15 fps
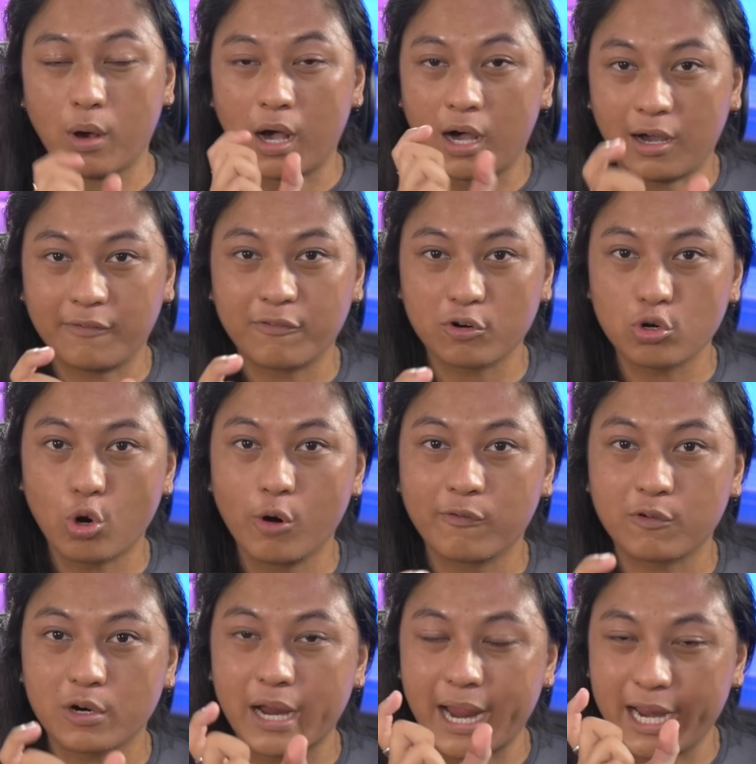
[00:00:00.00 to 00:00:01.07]
you hover
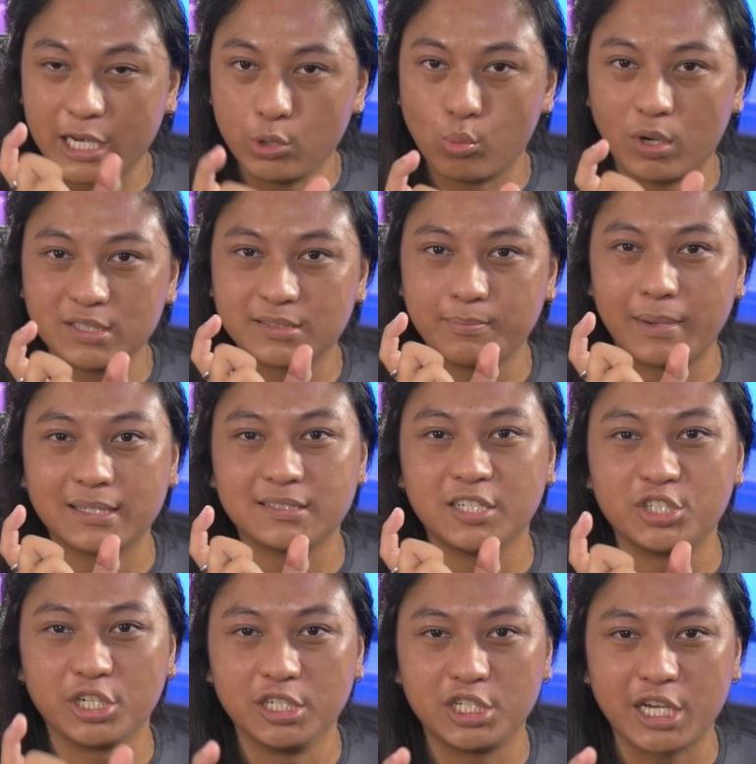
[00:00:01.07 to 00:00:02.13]
over anyone's
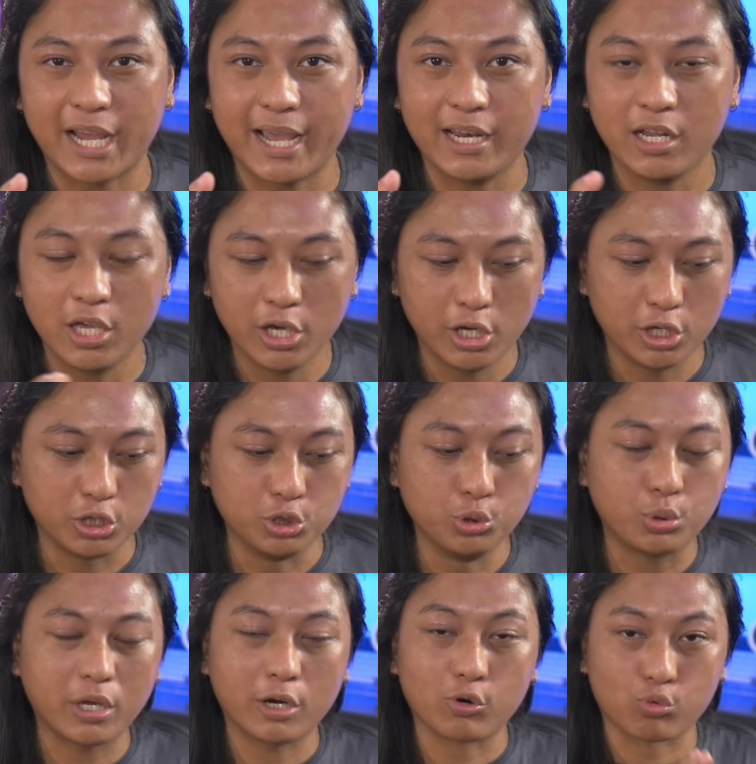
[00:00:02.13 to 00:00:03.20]
message in chat,
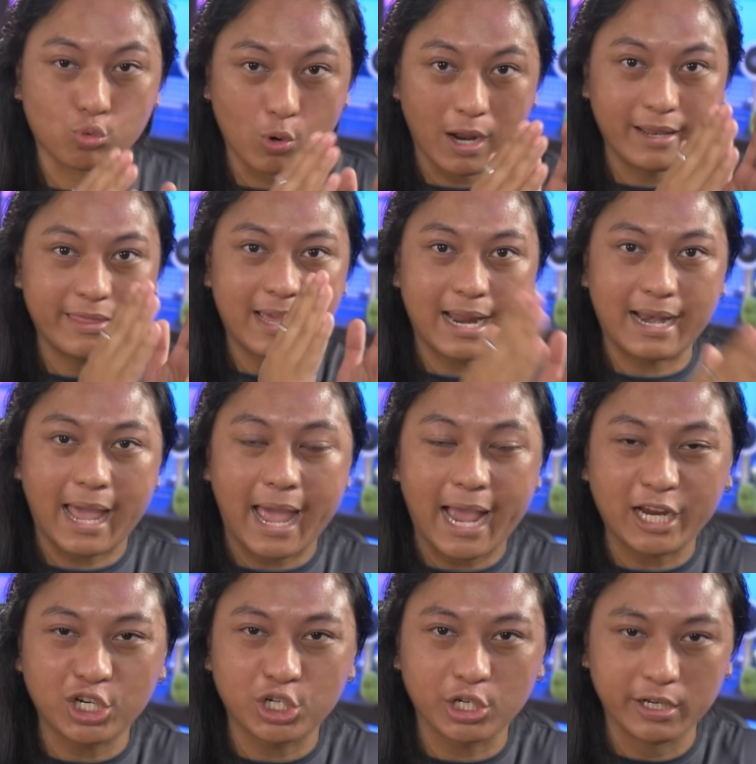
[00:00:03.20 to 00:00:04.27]
you can run that
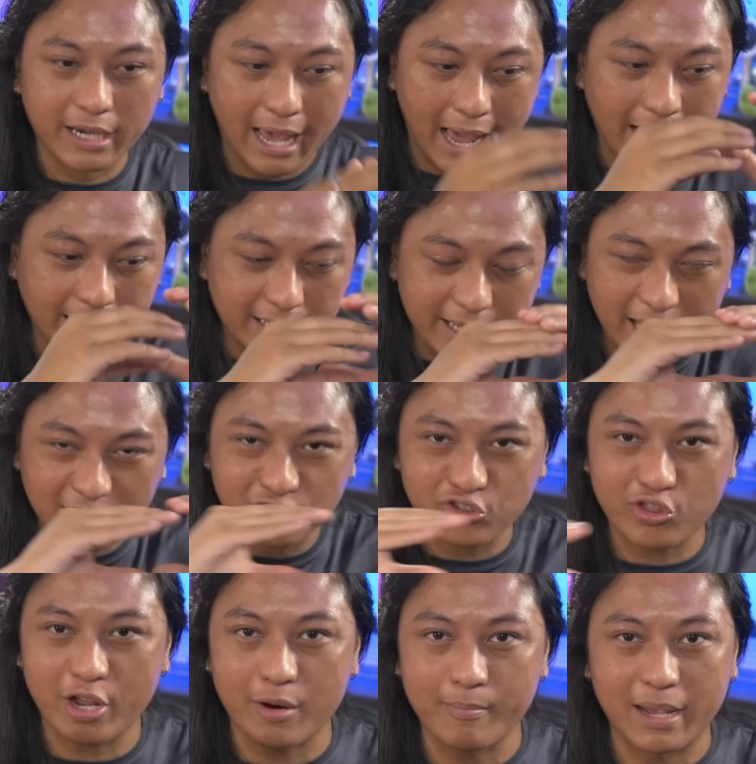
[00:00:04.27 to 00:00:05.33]
action
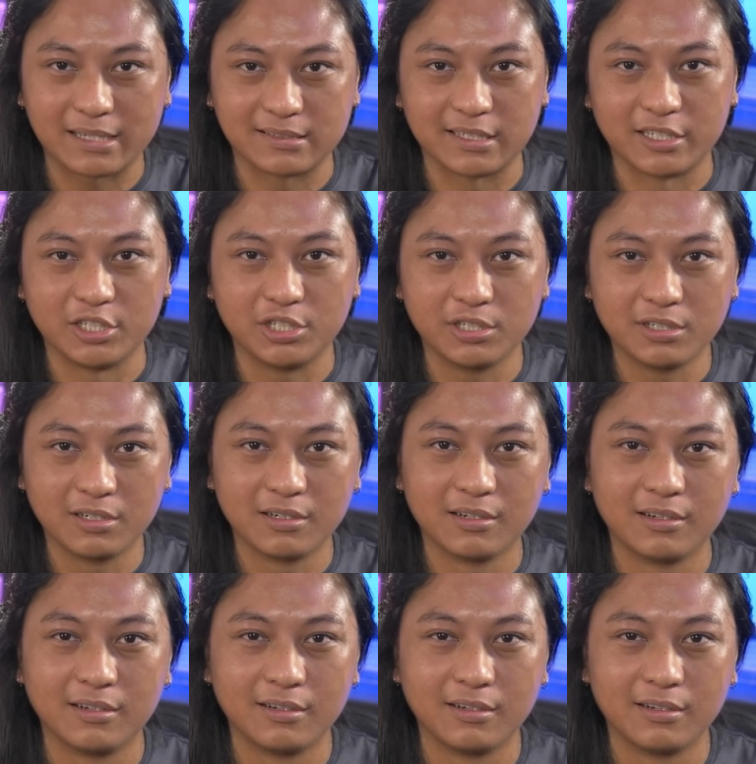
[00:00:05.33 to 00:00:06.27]
against their message. Let's just